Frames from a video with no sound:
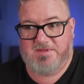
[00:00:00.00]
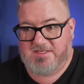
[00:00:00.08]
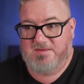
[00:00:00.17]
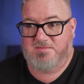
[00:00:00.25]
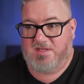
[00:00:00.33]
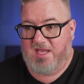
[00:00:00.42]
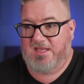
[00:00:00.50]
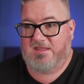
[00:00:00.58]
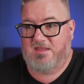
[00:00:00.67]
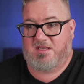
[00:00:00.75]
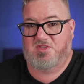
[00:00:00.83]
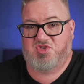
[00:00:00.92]
It seems like
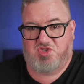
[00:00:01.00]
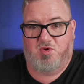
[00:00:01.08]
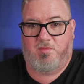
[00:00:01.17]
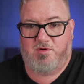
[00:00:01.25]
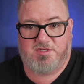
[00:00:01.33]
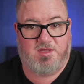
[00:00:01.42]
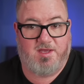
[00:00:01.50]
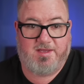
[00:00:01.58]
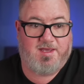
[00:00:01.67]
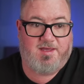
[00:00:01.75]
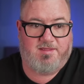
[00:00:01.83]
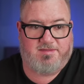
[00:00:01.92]
the consumers are
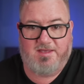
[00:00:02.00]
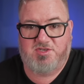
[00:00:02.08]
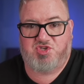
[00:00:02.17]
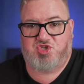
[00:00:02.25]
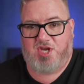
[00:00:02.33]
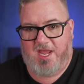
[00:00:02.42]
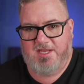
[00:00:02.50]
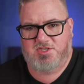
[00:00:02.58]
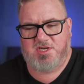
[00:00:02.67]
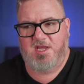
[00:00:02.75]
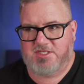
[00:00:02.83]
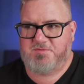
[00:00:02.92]
like, yeah, things
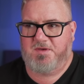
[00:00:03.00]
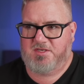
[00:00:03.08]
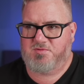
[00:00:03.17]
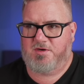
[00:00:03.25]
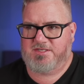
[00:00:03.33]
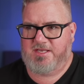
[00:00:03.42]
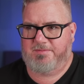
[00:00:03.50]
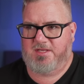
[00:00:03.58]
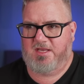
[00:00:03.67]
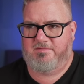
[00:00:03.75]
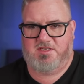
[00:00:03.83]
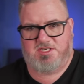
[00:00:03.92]
change. But just because we're
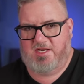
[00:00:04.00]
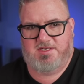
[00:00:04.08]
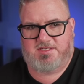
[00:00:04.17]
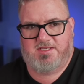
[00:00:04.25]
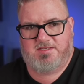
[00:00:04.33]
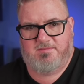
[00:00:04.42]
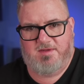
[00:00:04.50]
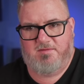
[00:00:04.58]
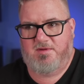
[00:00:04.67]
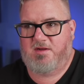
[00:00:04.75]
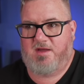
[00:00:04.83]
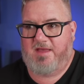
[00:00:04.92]
accepting of the change doesn't mean
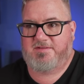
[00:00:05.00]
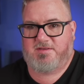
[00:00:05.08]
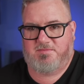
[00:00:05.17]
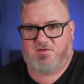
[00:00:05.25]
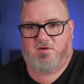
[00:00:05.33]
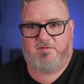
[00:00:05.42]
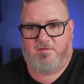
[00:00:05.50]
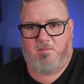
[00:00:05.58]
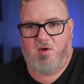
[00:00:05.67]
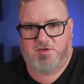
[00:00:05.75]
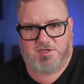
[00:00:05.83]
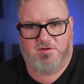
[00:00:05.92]
we don't have some sort of
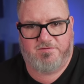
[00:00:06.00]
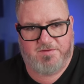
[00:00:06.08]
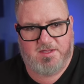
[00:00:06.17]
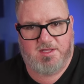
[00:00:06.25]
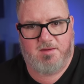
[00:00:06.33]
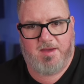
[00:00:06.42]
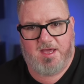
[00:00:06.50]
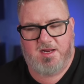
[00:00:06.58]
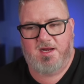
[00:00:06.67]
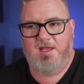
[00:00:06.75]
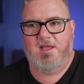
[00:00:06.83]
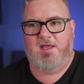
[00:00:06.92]
emotional feeling about it.